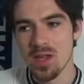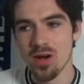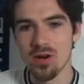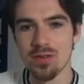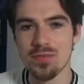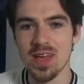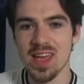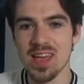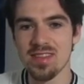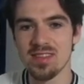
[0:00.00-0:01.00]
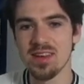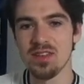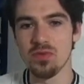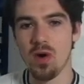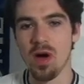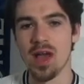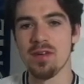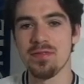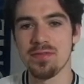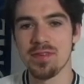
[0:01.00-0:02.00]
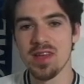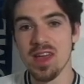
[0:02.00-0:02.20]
of hitting his wife